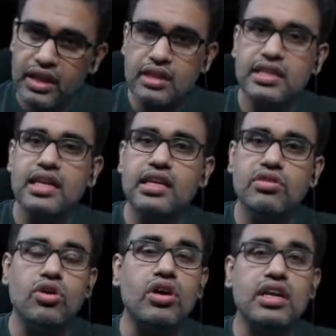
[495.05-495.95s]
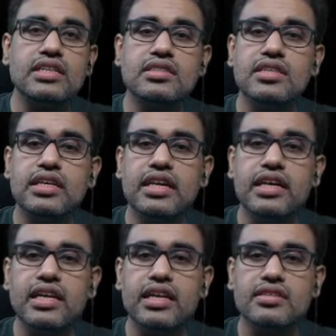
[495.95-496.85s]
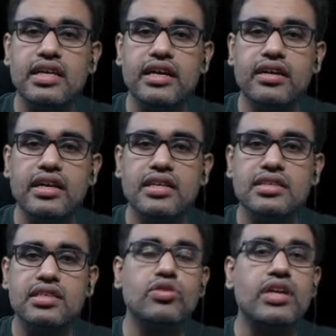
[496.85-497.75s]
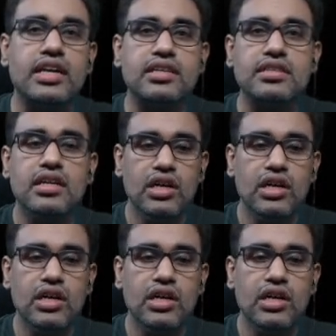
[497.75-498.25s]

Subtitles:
Then the organs, the kidneys, the adrenals and the gonads.